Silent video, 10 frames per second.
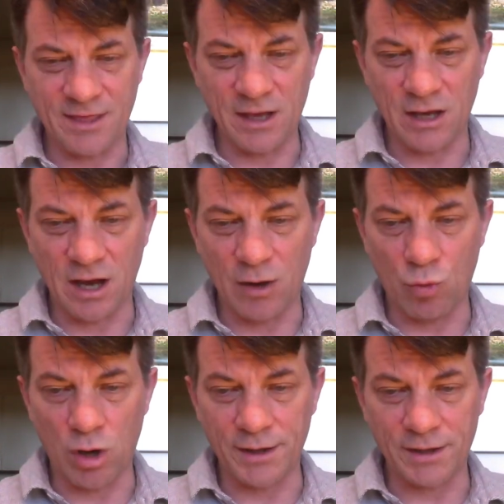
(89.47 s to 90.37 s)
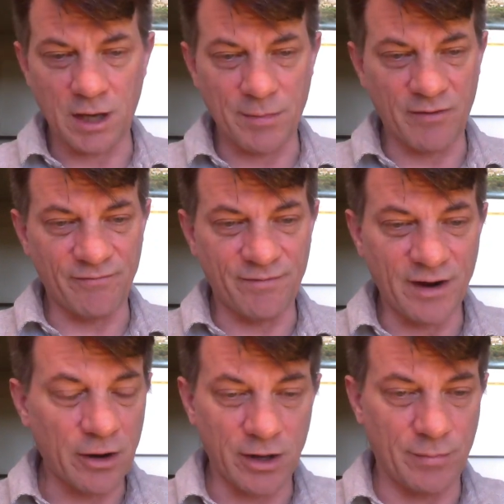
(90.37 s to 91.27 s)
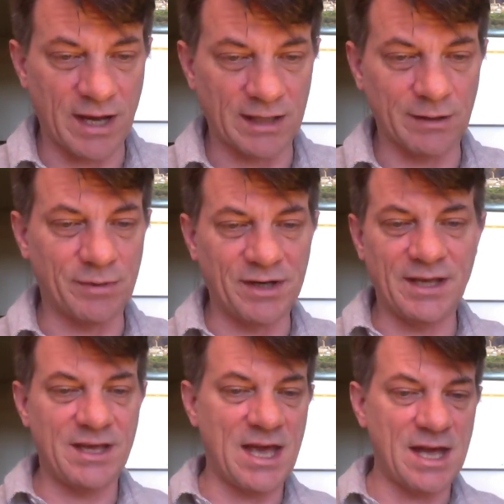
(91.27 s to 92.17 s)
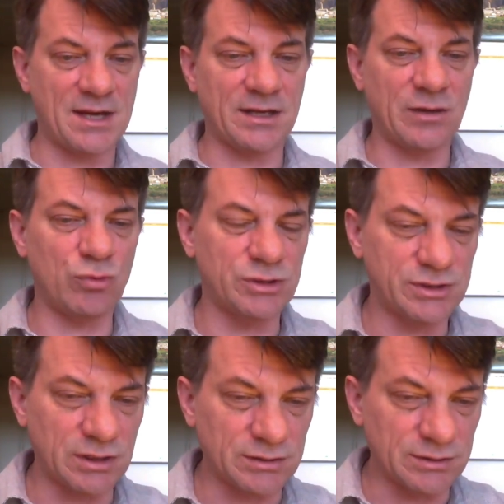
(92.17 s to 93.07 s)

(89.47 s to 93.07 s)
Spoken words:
I think I wanted to come out very badly, but again, it was